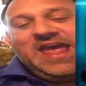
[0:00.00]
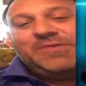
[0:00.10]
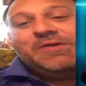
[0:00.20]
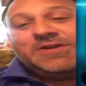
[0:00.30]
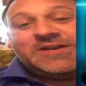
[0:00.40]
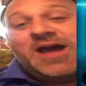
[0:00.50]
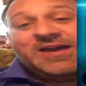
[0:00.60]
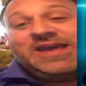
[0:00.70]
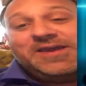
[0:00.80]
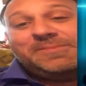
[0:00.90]
And we were
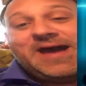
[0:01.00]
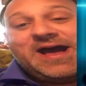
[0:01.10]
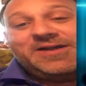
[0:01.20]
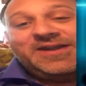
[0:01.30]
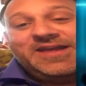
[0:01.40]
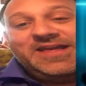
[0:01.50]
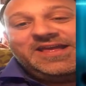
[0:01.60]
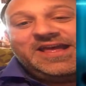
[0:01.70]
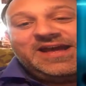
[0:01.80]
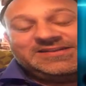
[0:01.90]
talking about
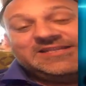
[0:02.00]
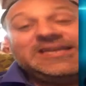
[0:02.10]
the